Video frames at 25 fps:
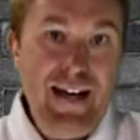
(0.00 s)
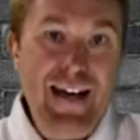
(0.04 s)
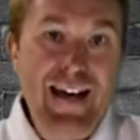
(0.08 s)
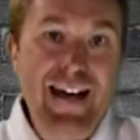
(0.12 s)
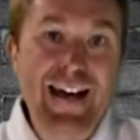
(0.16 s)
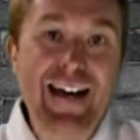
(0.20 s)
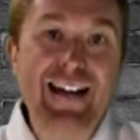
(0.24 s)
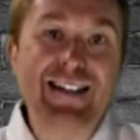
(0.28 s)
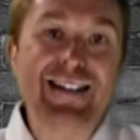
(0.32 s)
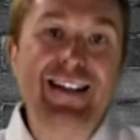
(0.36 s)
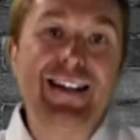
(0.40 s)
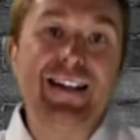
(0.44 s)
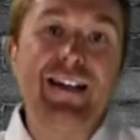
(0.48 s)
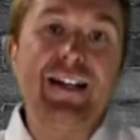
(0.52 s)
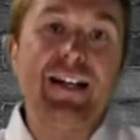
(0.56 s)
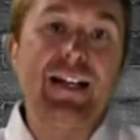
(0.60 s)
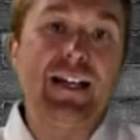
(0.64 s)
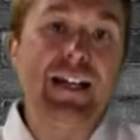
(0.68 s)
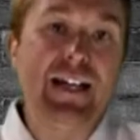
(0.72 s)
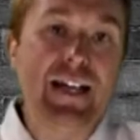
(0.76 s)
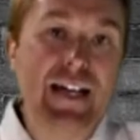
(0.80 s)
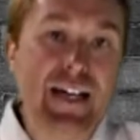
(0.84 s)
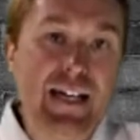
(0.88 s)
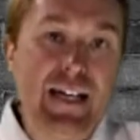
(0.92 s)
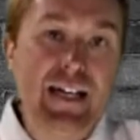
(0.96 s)
It's in the
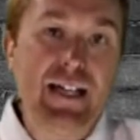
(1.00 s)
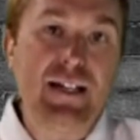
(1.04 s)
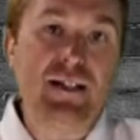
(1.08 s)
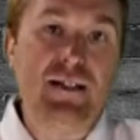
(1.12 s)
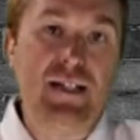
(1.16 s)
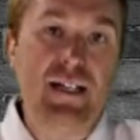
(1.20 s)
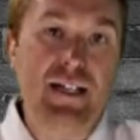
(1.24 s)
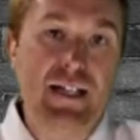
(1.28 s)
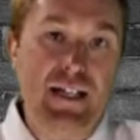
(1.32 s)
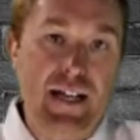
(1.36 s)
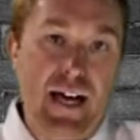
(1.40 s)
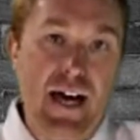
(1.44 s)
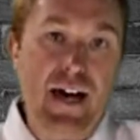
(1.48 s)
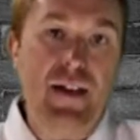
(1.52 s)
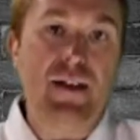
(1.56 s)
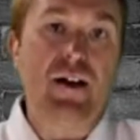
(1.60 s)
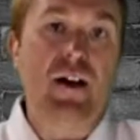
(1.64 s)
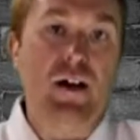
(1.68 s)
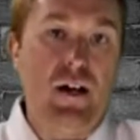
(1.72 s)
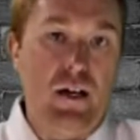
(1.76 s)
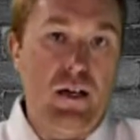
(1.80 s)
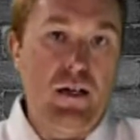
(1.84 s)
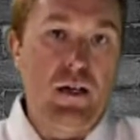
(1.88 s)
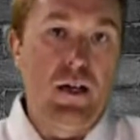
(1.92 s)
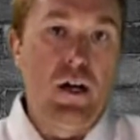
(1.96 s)
linking
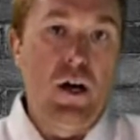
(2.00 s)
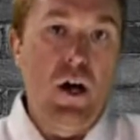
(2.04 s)
together